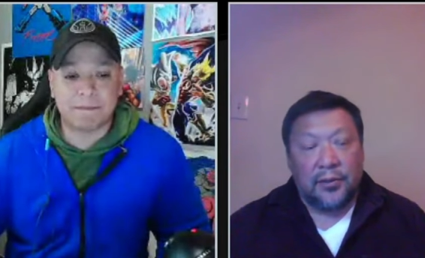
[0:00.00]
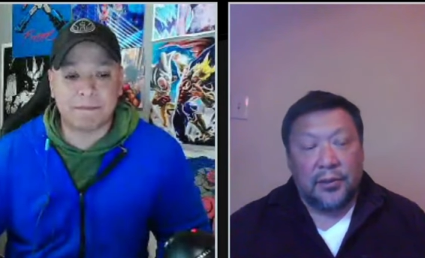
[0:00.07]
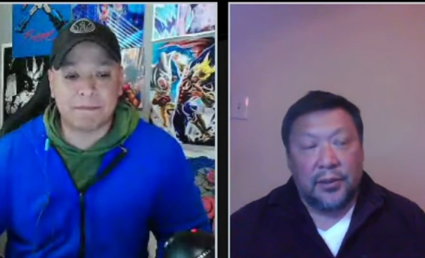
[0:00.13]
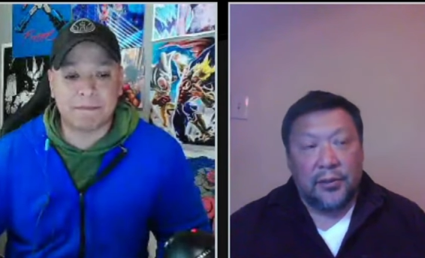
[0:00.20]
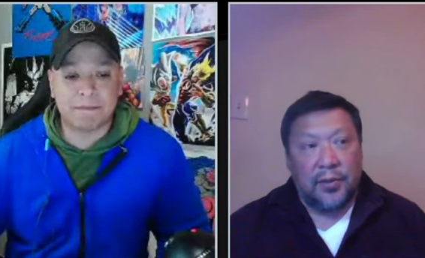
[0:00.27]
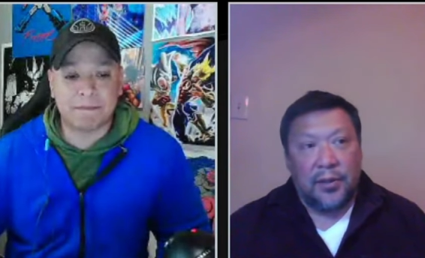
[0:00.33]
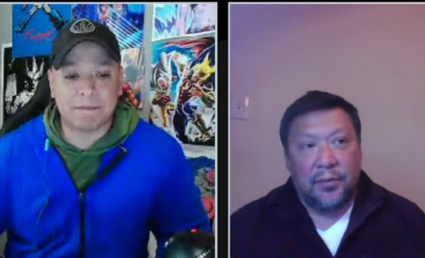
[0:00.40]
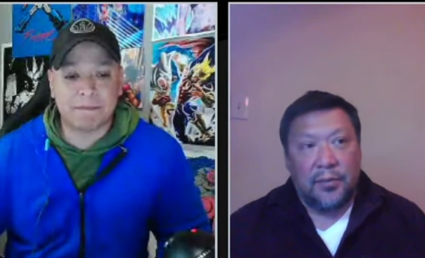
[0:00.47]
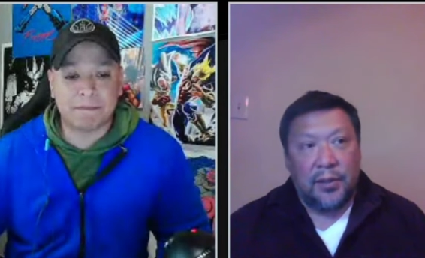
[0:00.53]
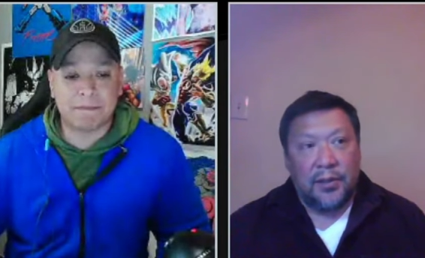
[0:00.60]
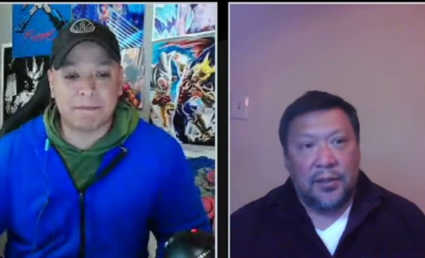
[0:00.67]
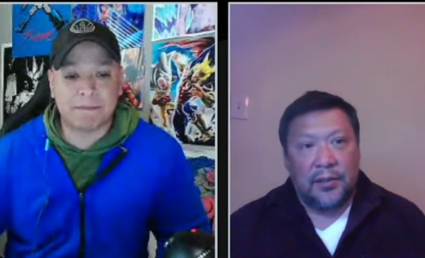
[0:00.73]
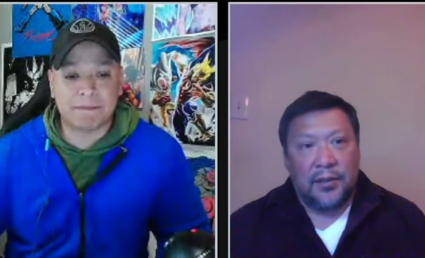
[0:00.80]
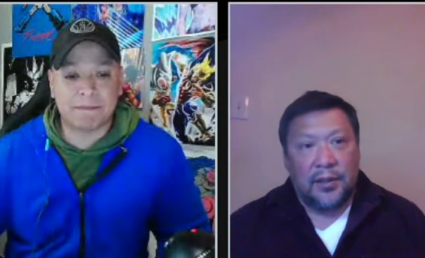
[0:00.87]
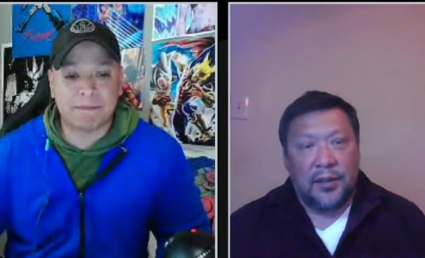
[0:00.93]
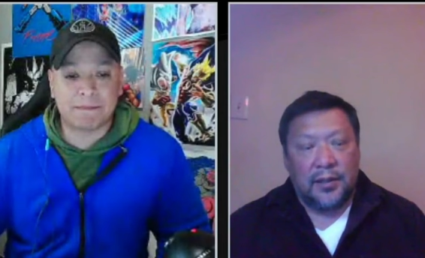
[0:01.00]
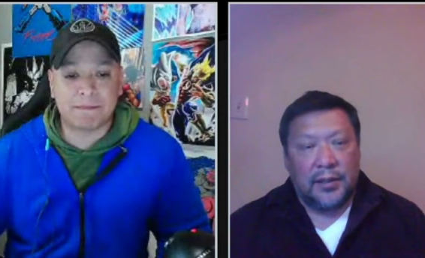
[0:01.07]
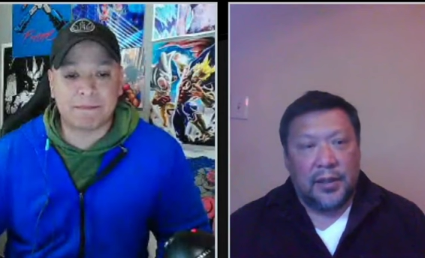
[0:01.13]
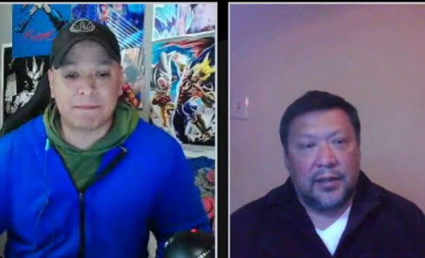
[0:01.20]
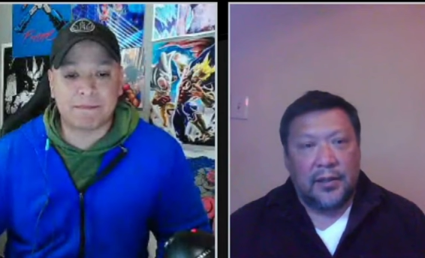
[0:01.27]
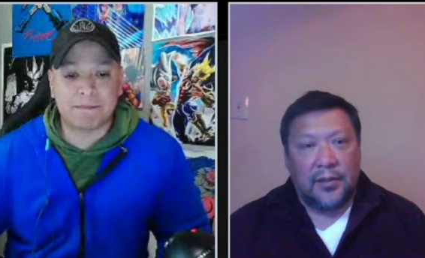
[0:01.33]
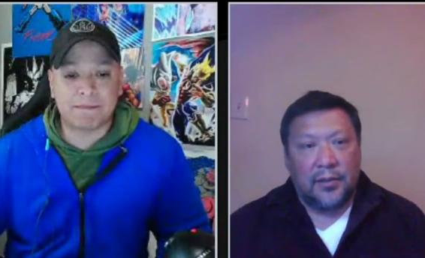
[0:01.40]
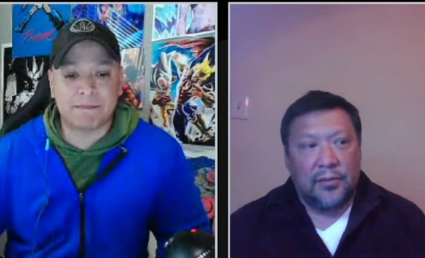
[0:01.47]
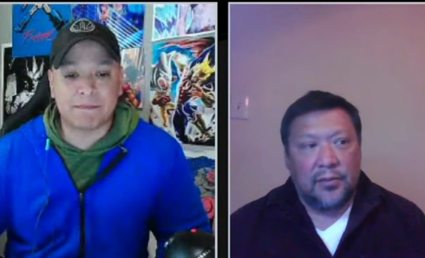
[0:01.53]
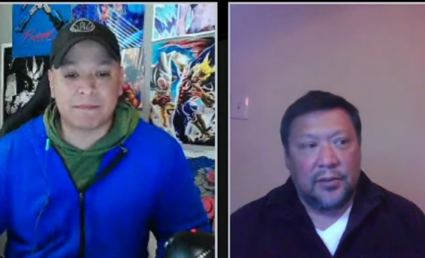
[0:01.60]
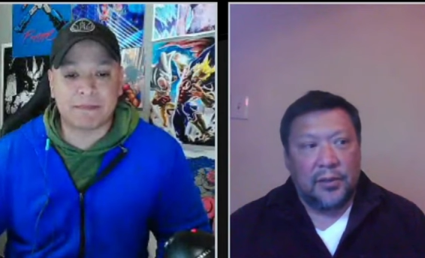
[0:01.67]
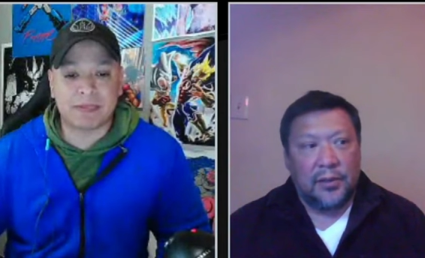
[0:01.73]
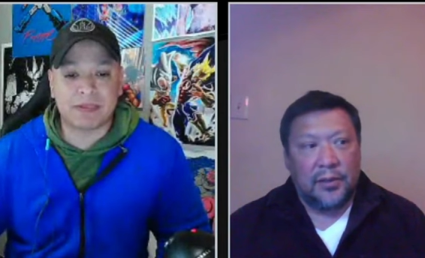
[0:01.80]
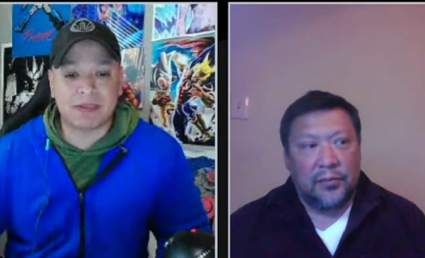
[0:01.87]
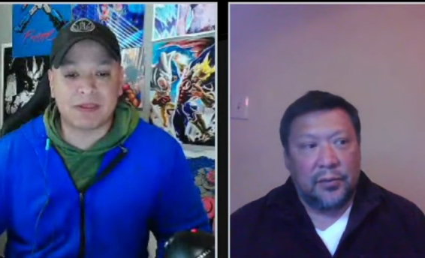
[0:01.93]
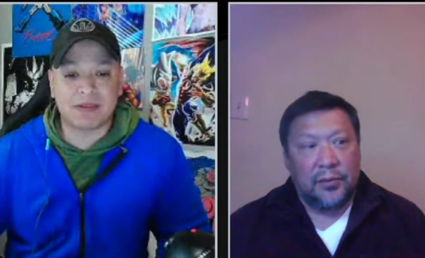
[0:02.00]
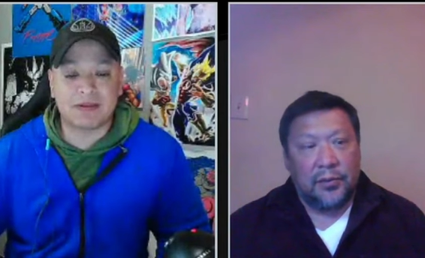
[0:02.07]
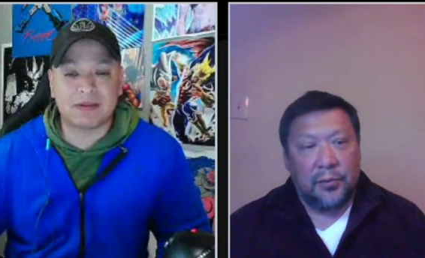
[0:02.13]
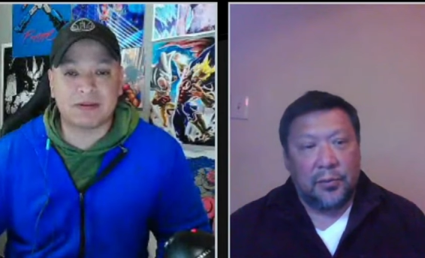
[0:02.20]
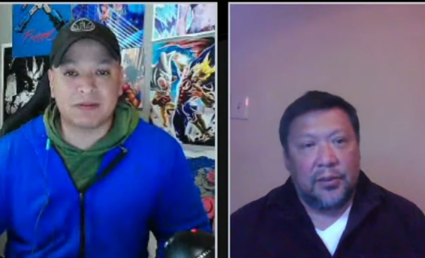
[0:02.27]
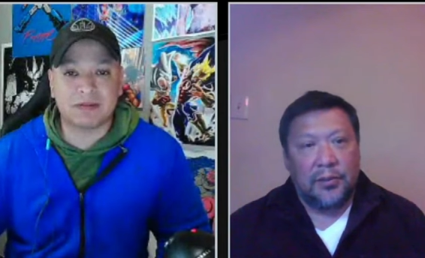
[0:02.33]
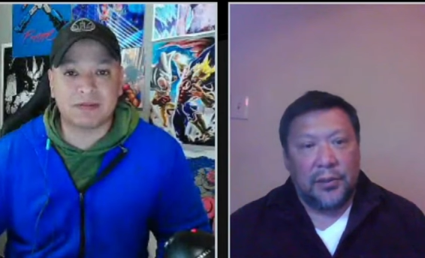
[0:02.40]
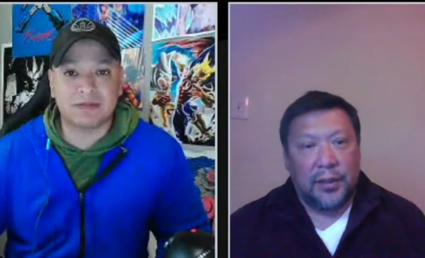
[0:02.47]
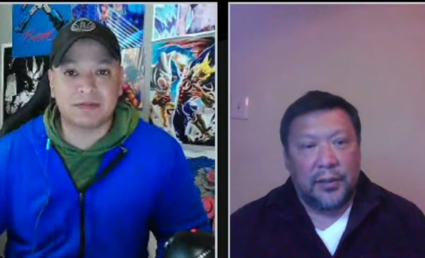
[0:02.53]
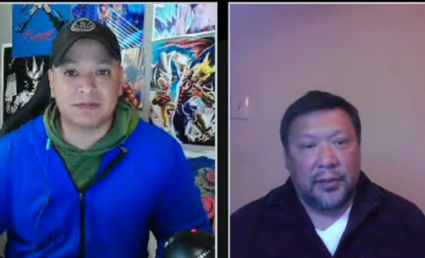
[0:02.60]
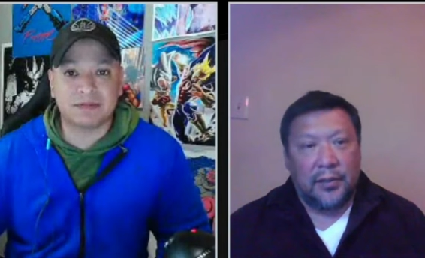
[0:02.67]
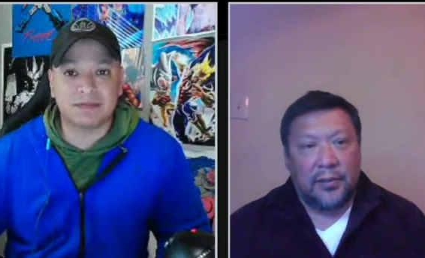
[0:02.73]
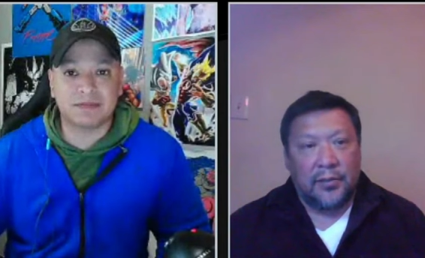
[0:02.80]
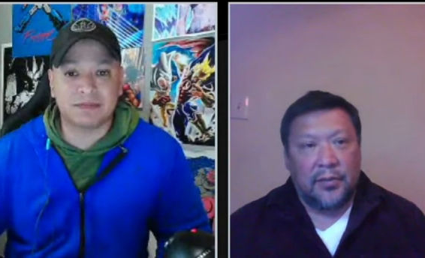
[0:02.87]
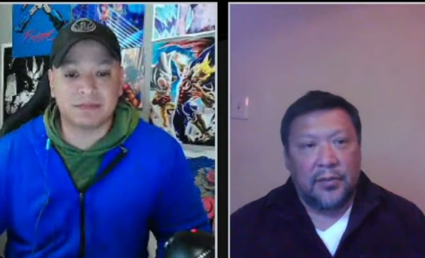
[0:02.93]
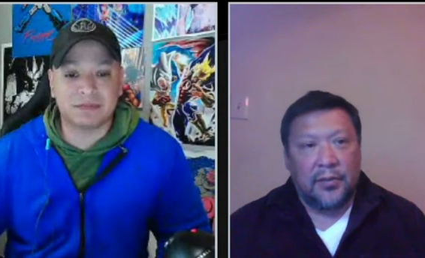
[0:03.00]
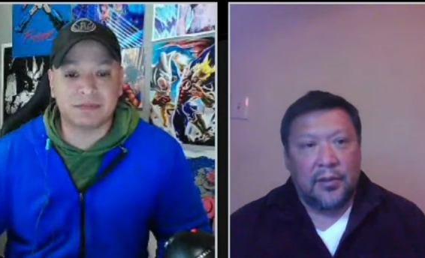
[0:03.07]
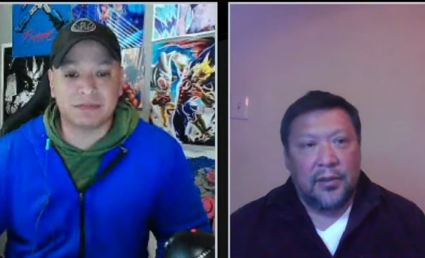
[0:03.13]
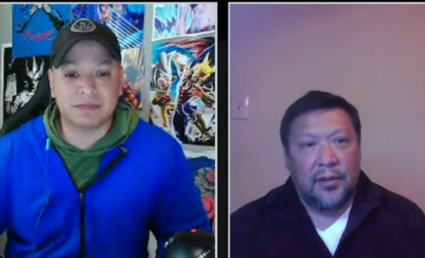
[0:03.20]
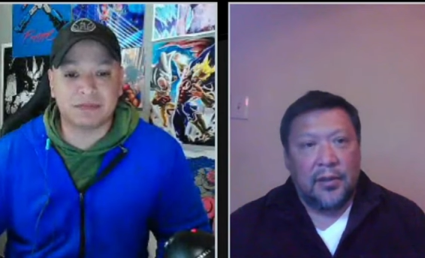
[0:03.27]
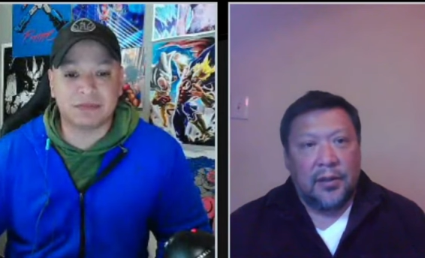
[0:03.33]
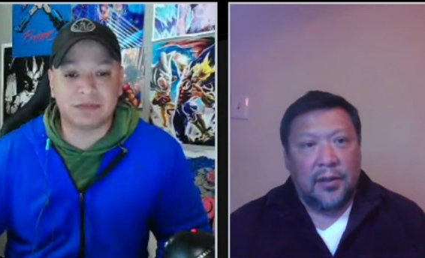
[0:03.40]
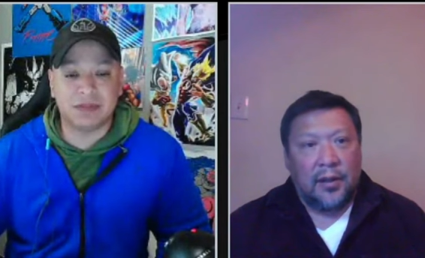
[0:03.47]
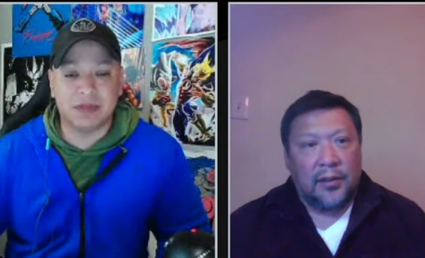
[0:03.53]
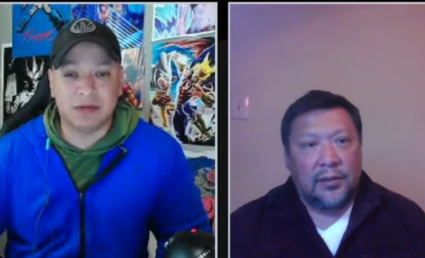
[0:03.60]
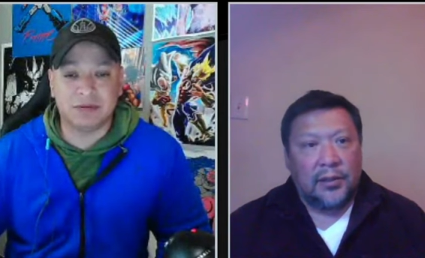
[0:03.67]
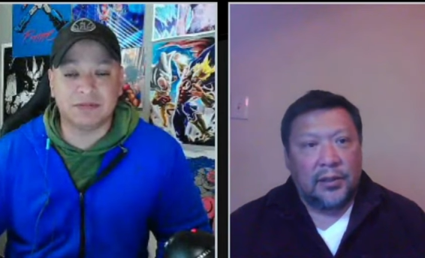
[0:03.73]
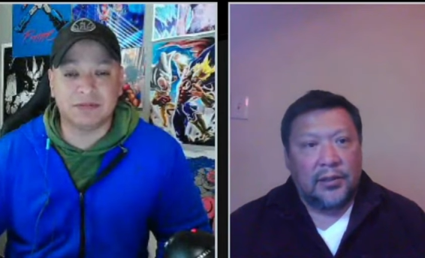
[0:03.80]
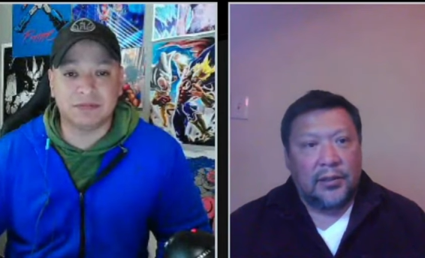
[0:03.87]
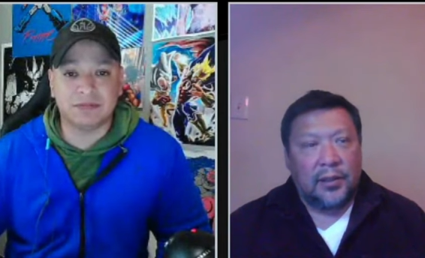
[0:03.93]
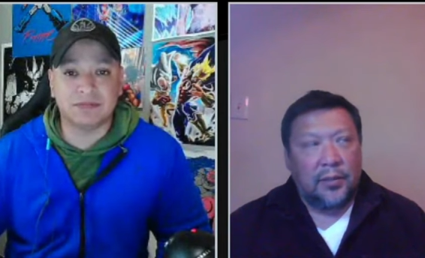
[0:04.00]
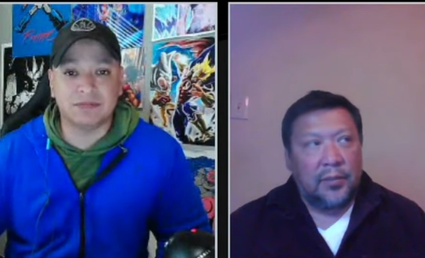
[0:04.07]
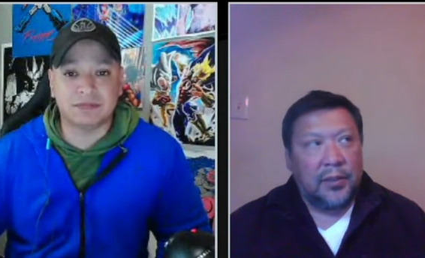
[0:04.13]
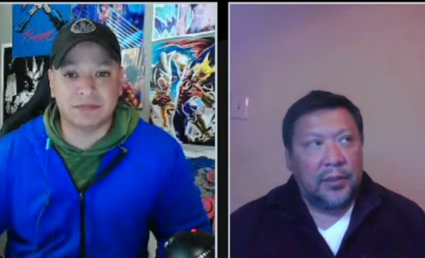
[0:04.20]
Speaker 1: Of course, he wound up getting a, a, technical, his first real technical all season. Yeah. Um,